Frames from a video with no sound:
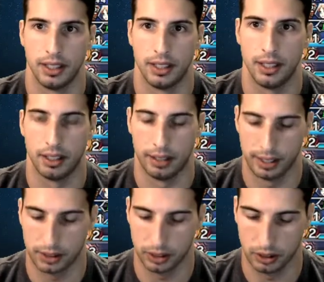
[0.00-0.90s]
Alright,
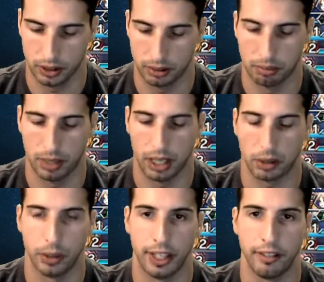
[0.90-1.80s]
so Mach
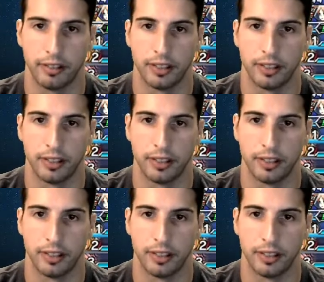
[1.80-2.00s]
Wave